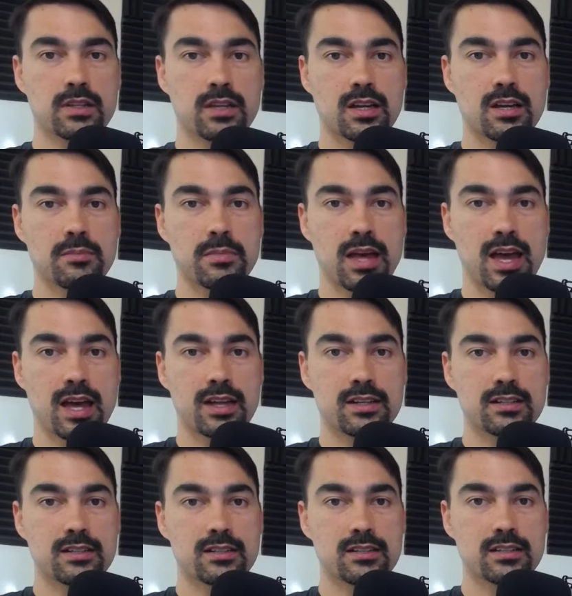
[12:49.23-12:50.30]
I'm at
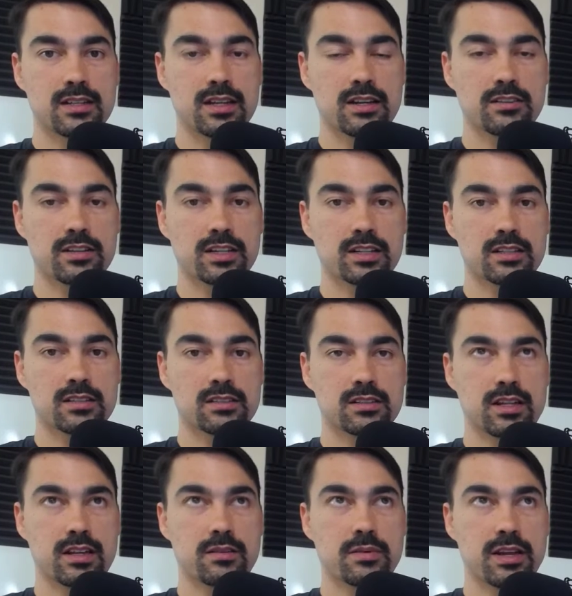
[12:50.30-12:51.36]
Eric,
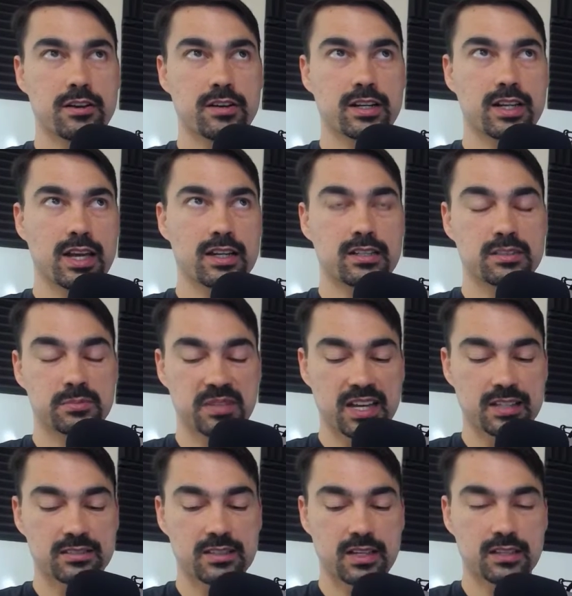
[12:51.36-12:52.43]
uh, Eric at
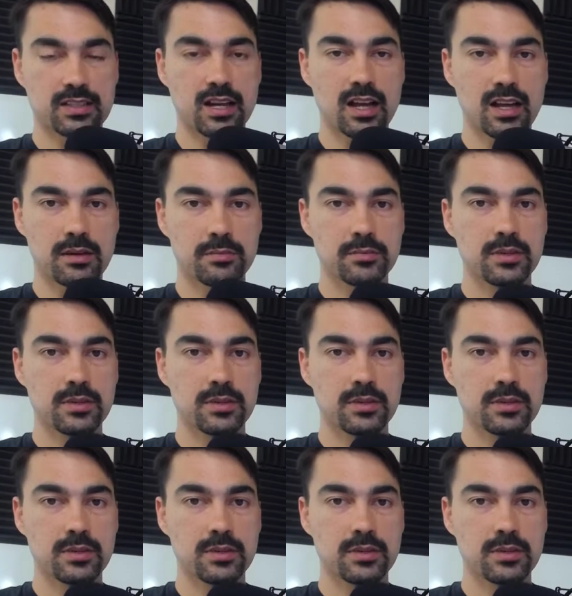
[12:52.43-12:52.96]
lispcast.com.